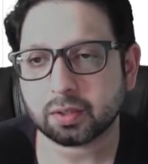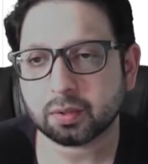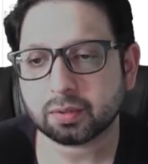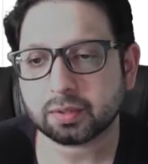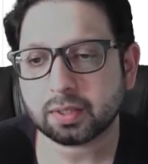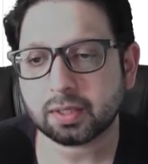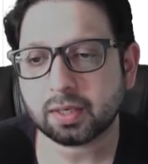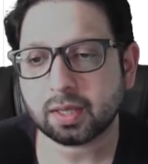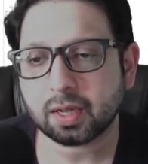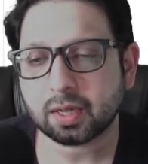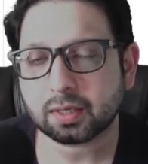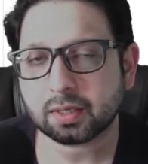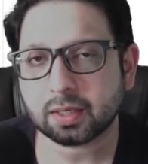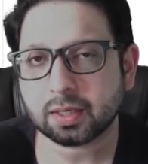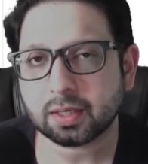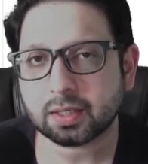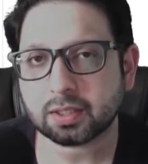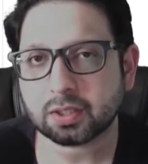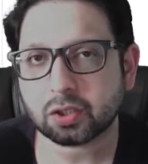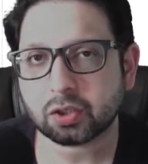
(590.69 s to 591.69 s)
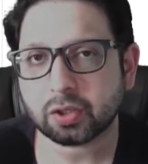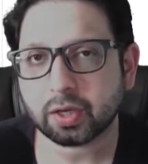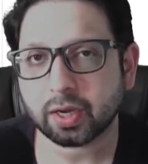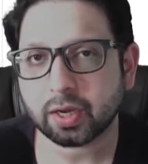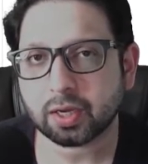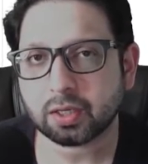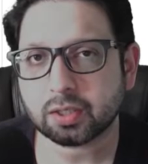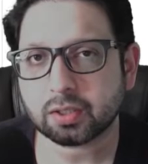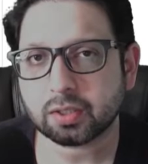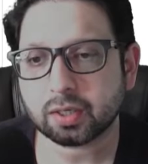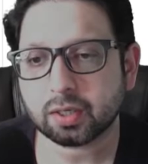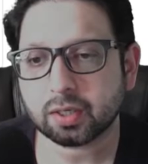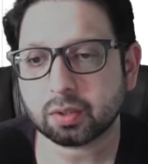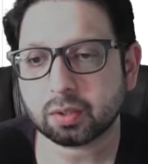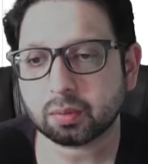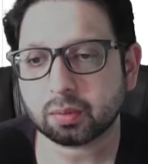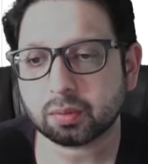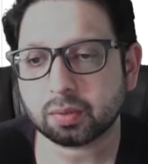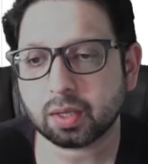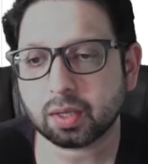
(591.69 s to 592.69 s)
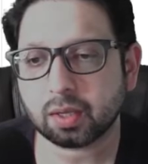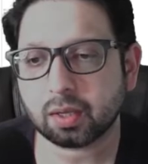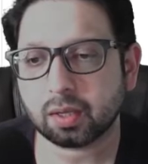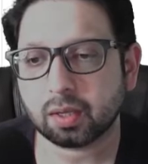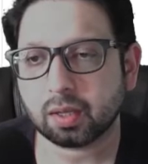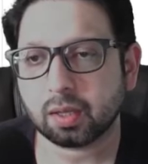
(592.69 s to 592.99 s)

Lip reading: You see that it's changed into the